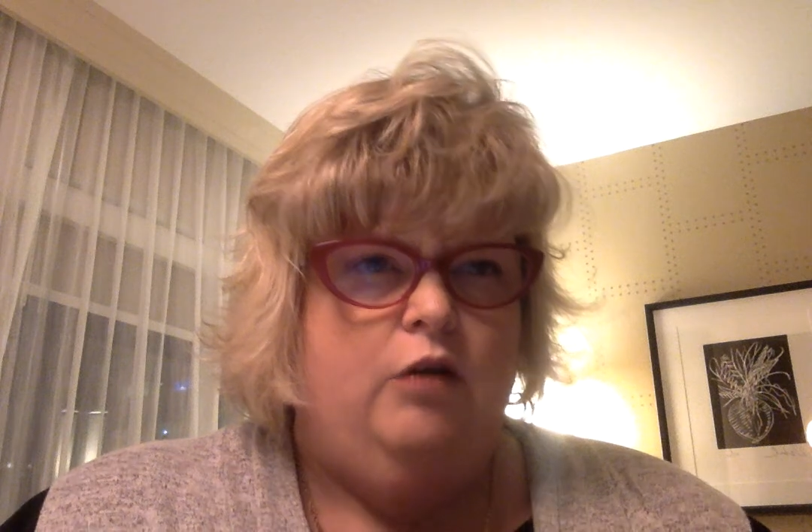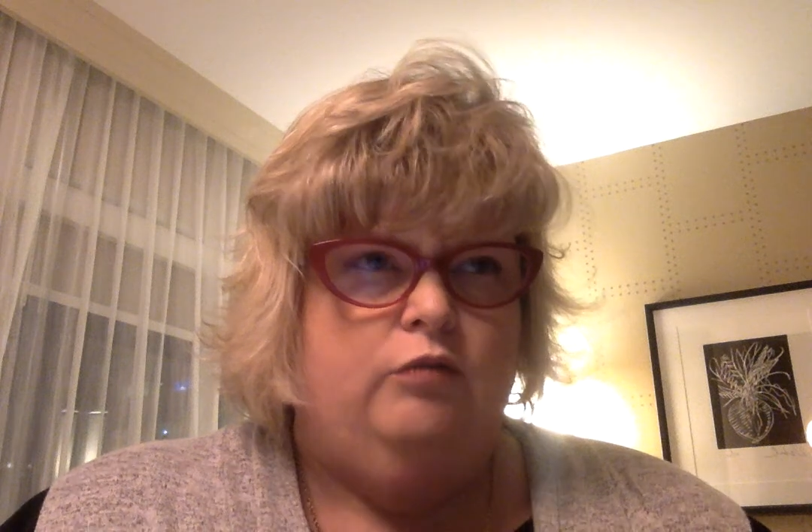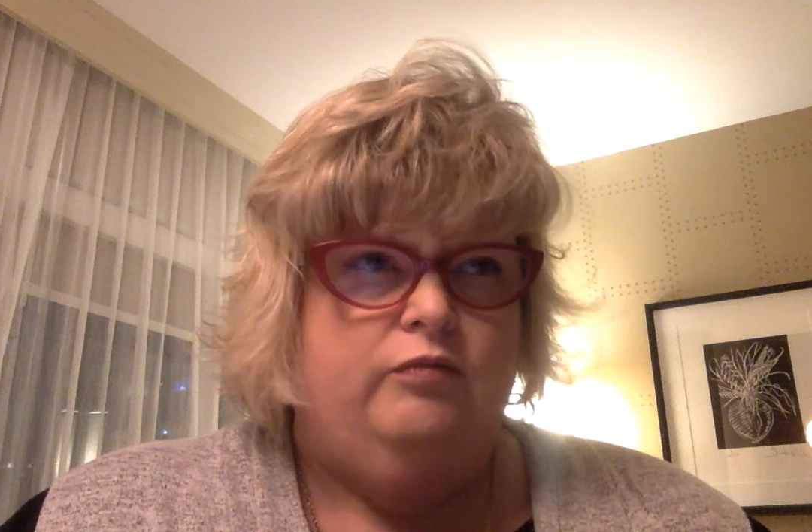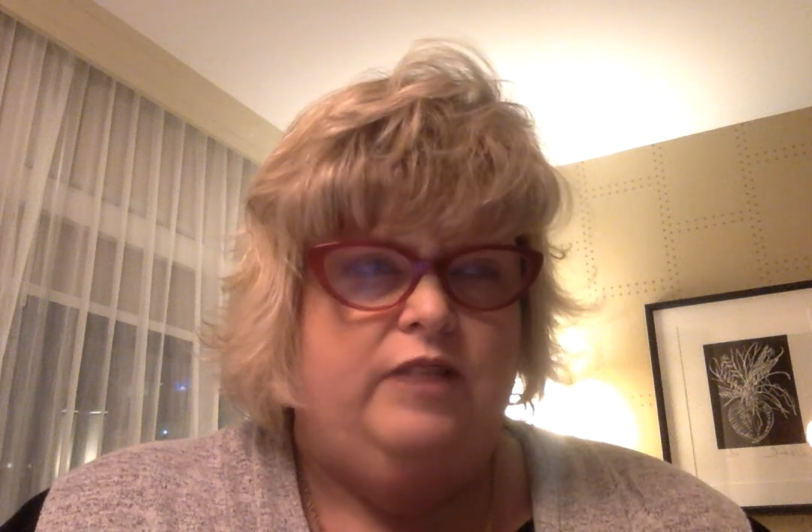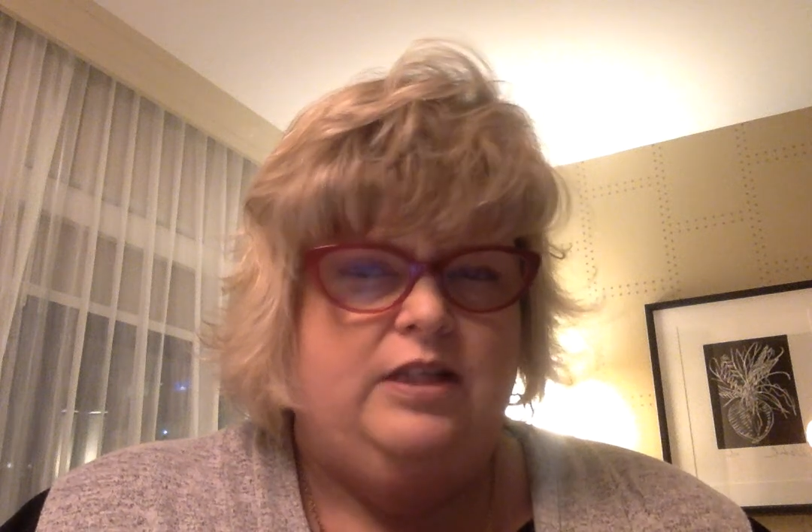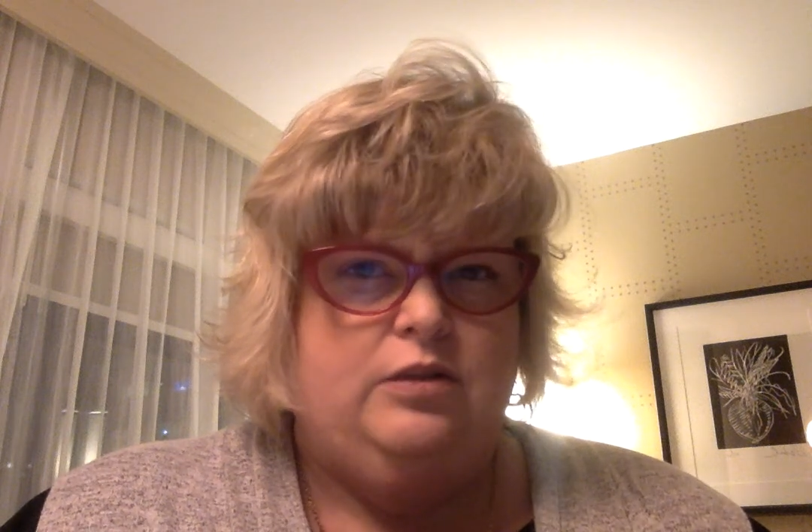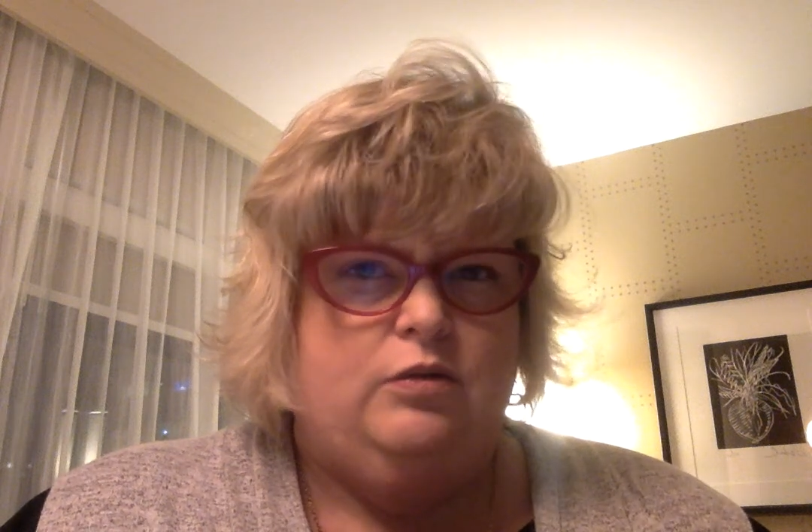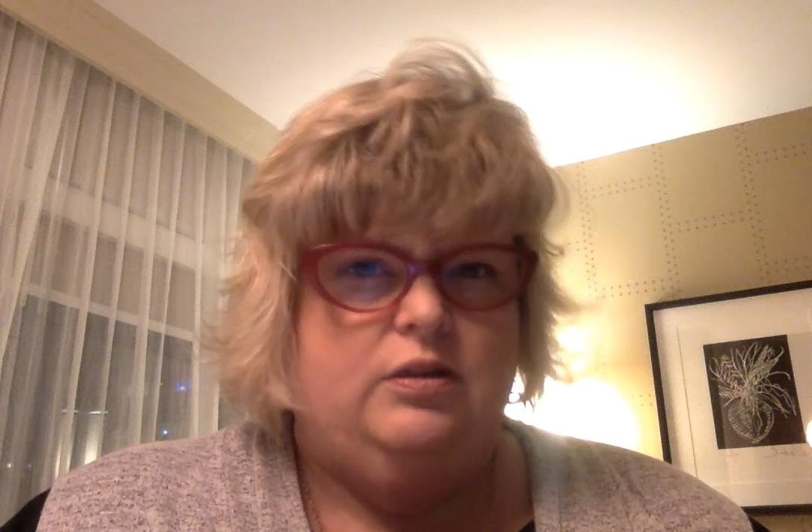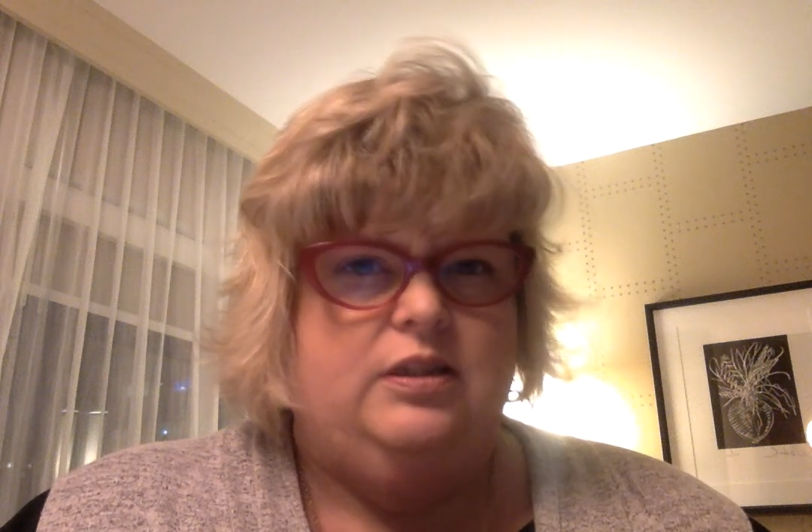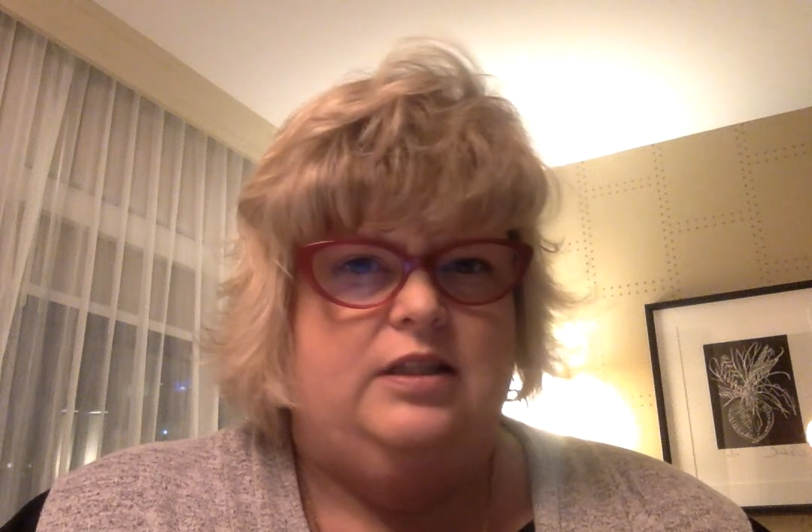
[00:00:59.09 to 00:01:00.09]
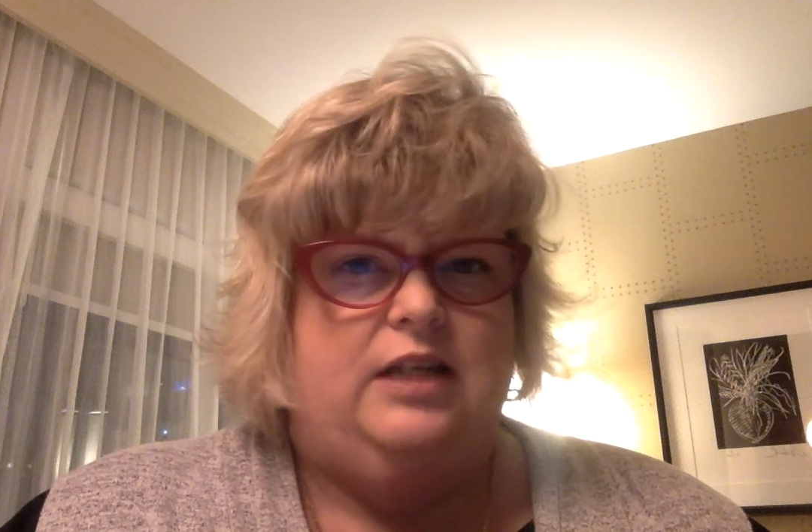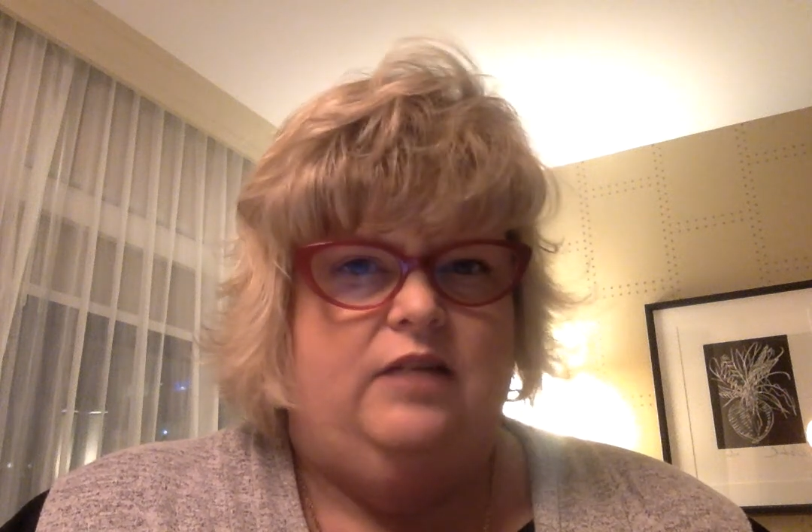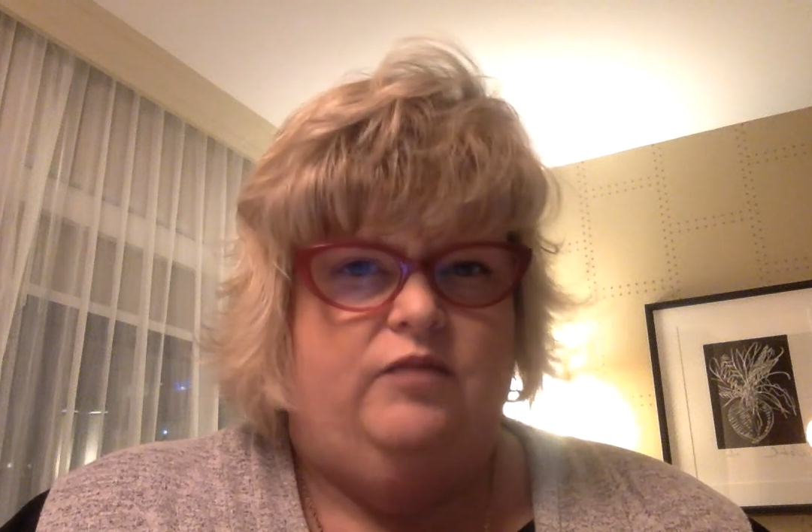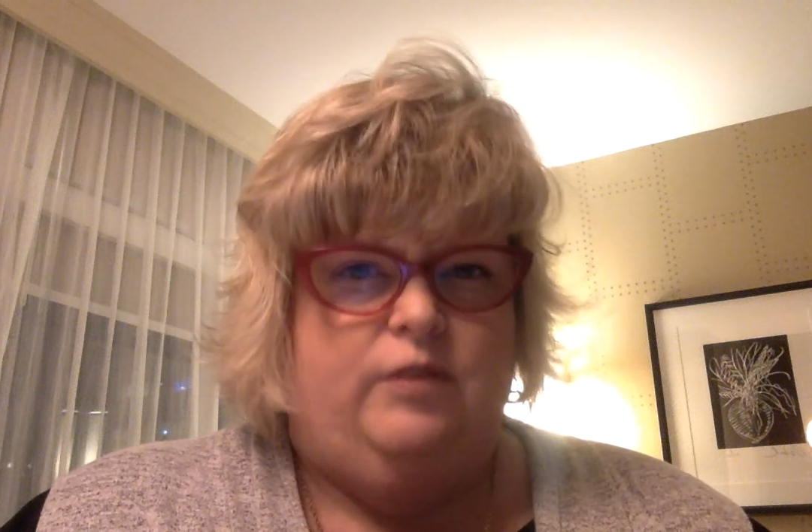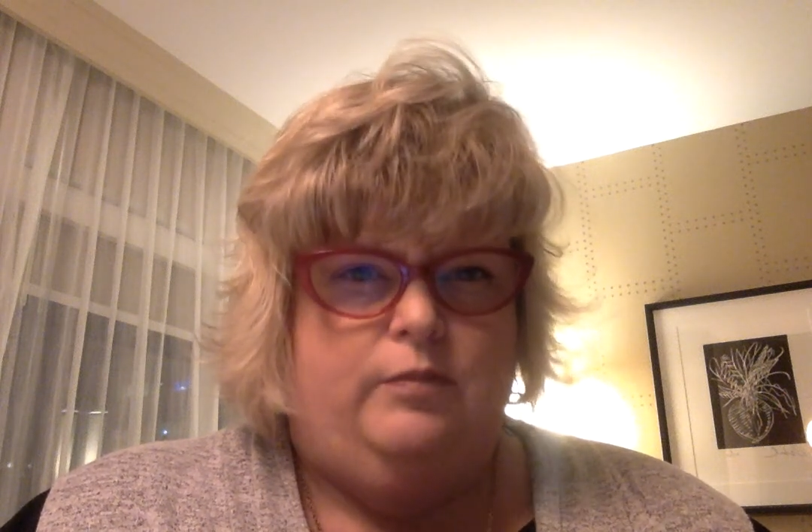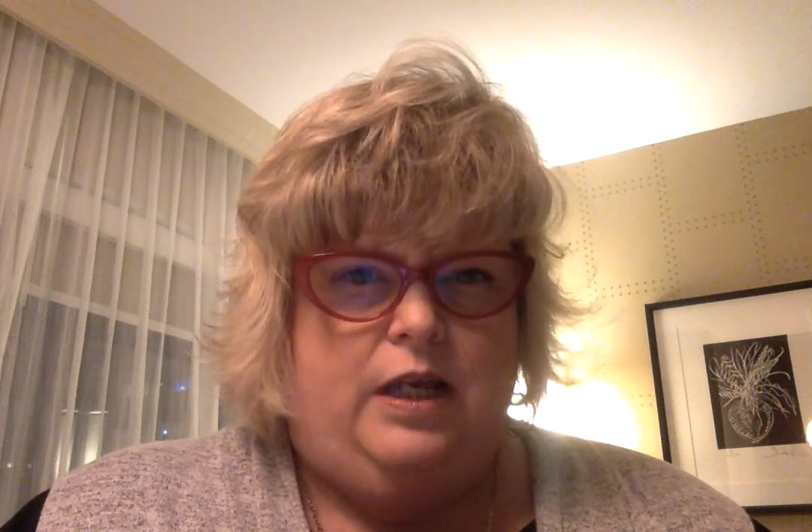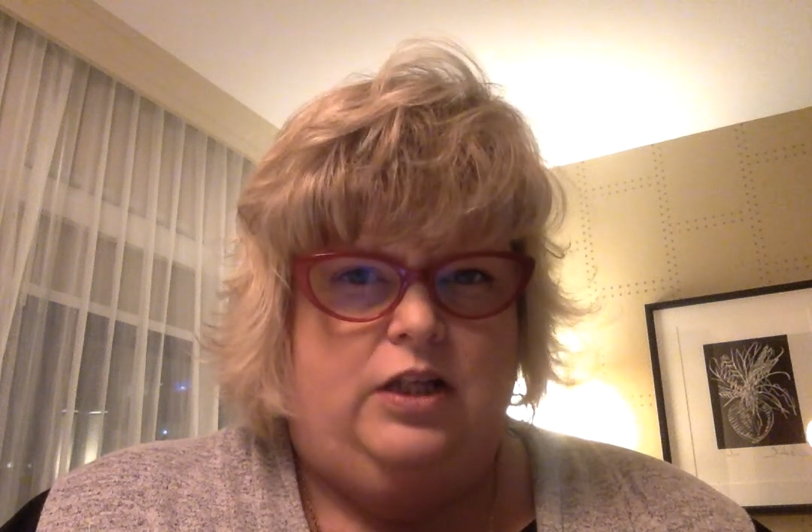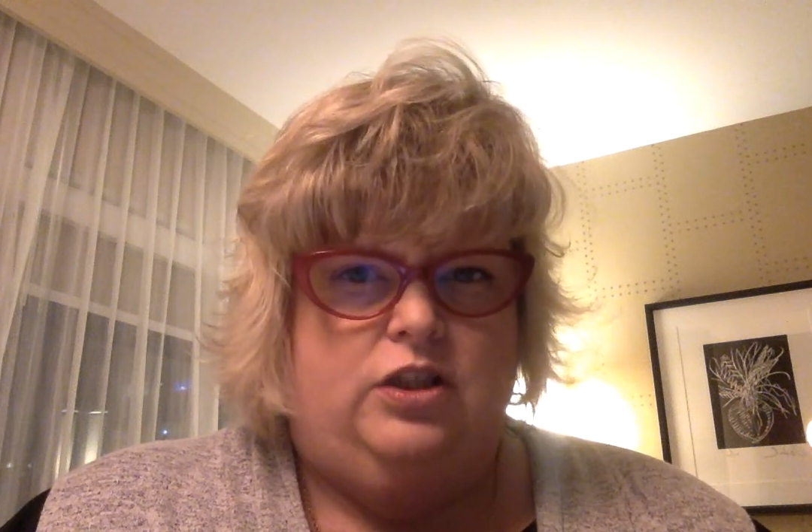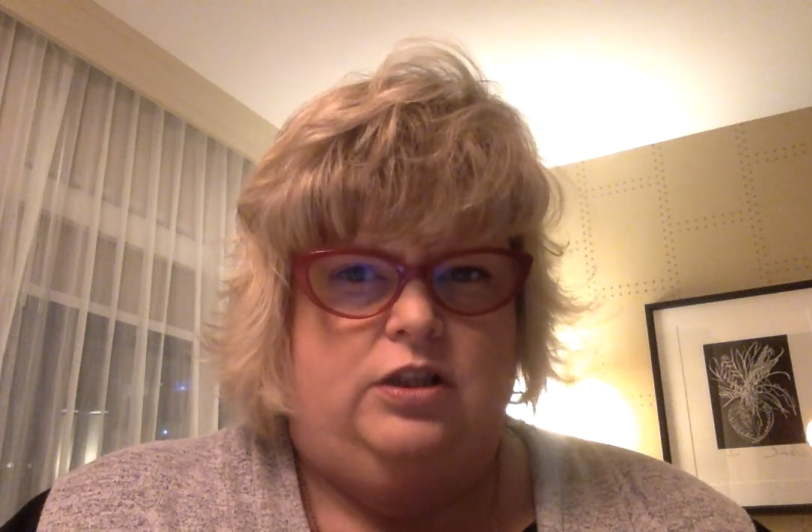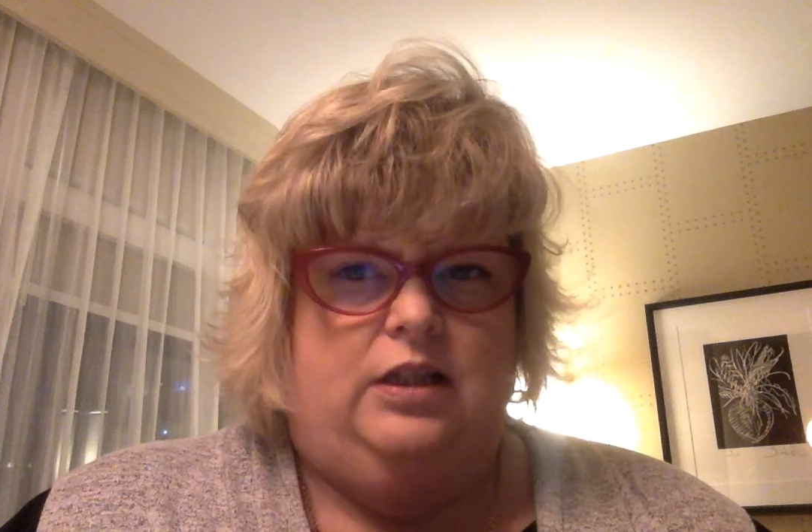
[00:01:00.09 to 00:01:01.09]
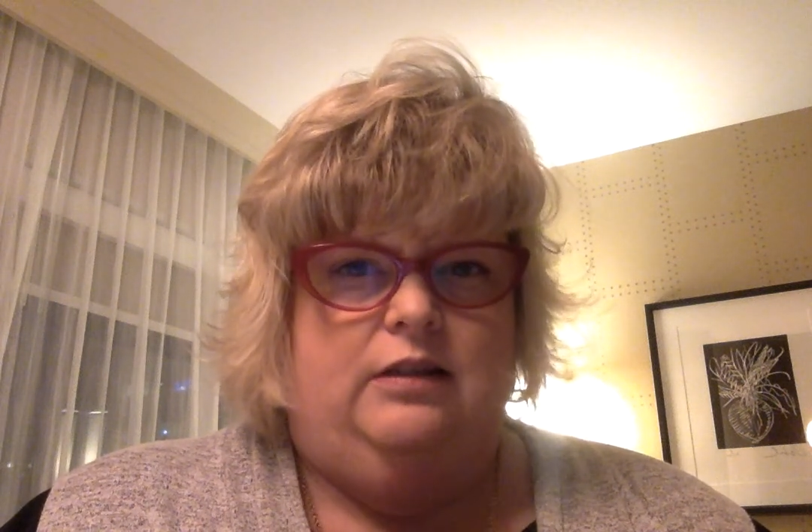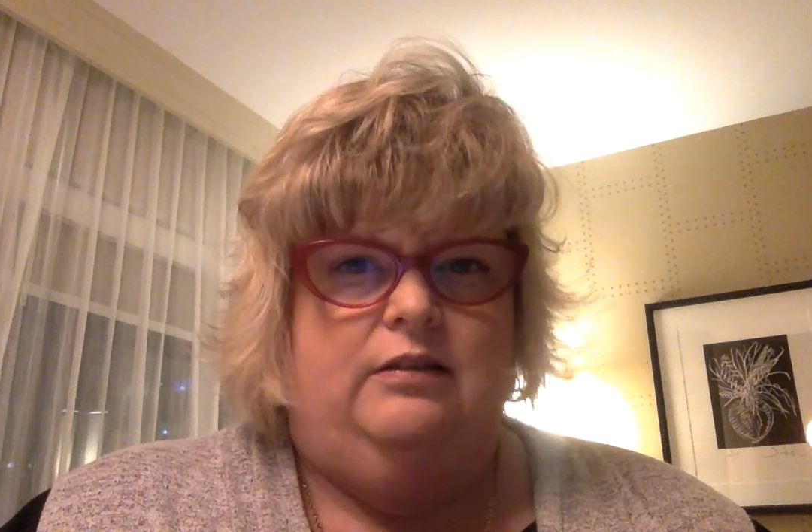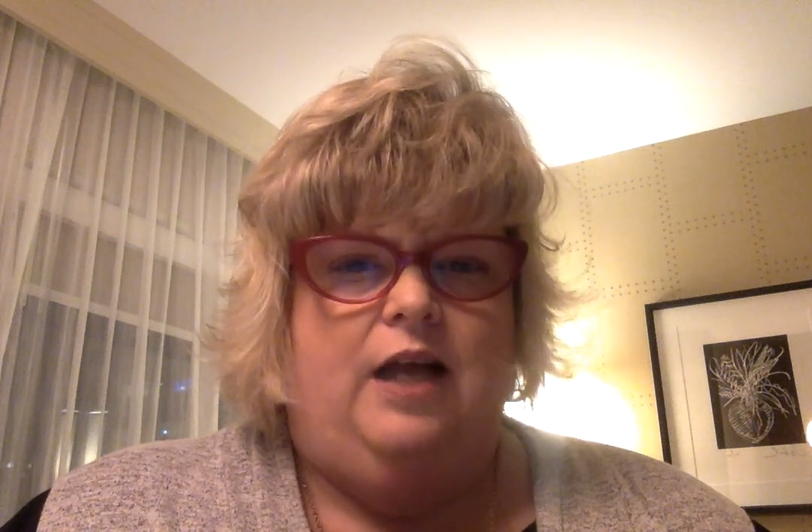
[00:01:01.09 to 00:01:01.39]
resources and information,